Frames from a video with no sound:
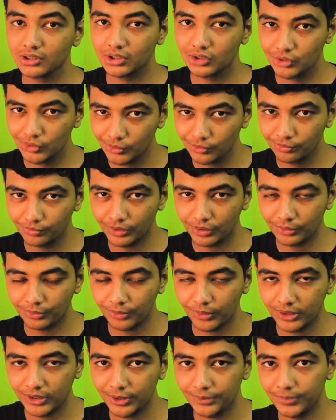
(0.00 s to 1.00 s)
Q1
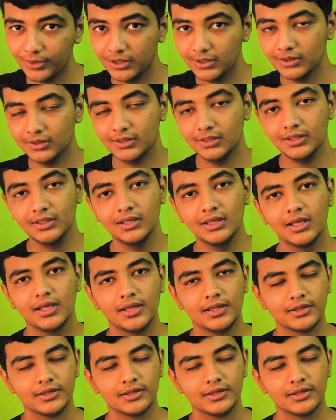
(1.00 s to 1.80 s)
2023.